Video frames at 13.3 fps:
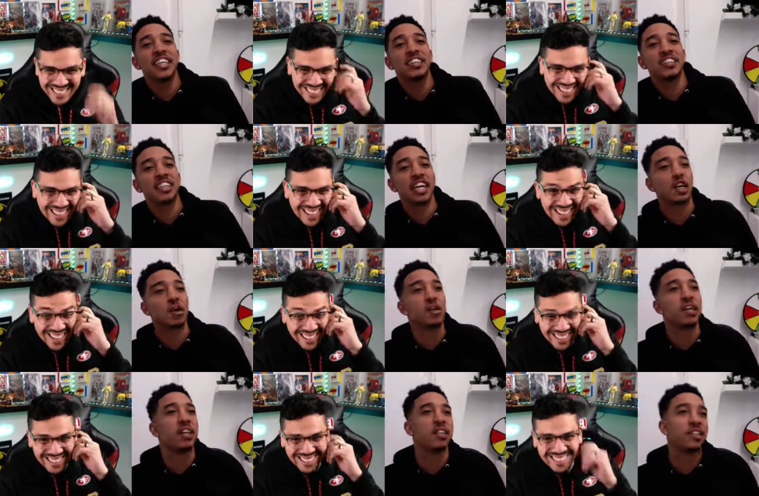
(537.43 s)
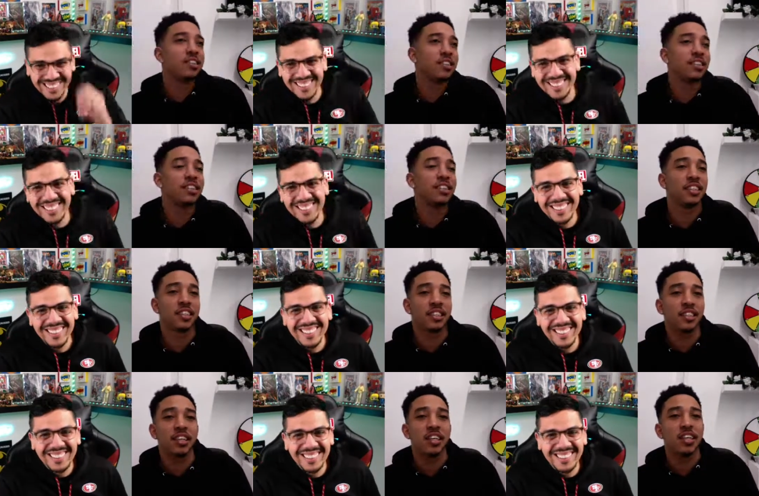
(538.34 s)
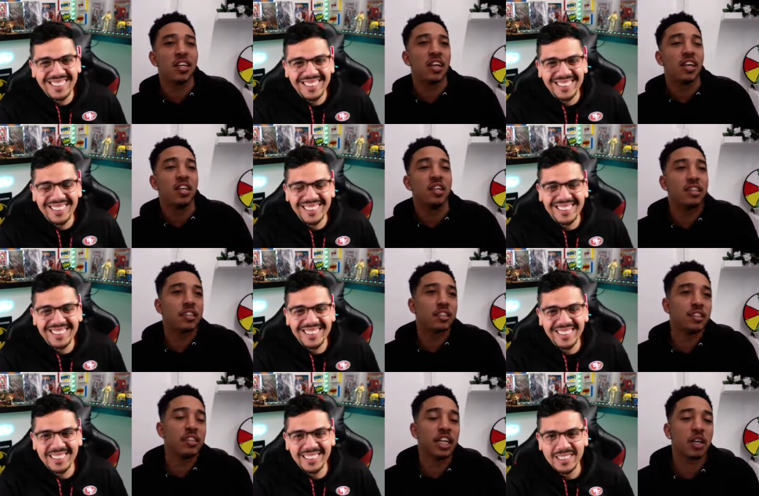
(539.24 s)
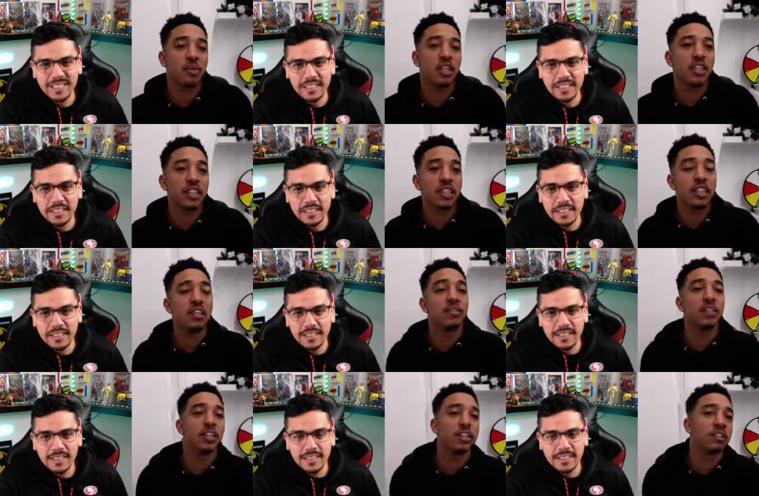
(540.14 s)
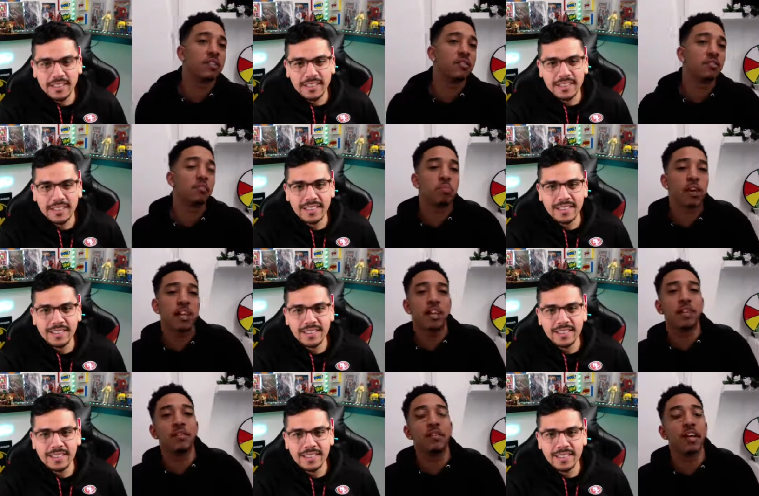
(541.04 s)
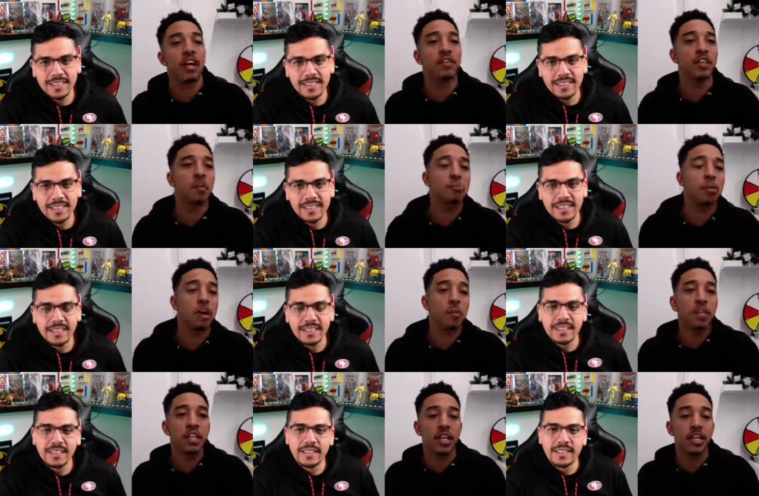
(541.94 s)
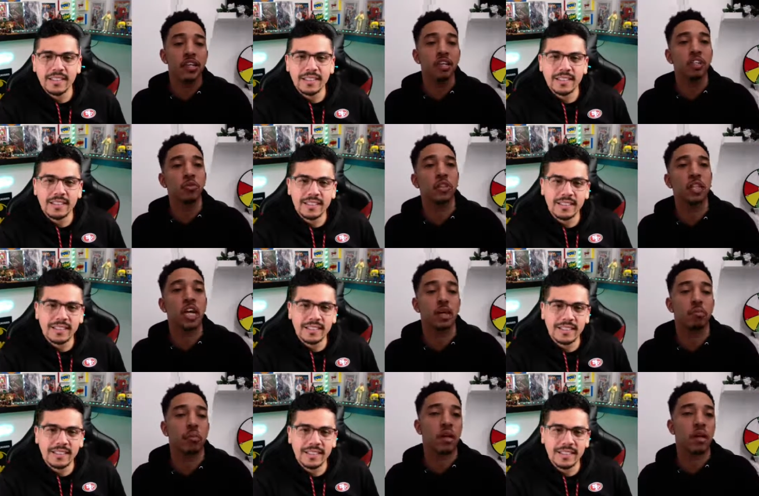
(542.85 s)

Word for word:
Speaker 1: City yeah. of Sacramento, Sacramento doesn't even probably even have a department that deals with like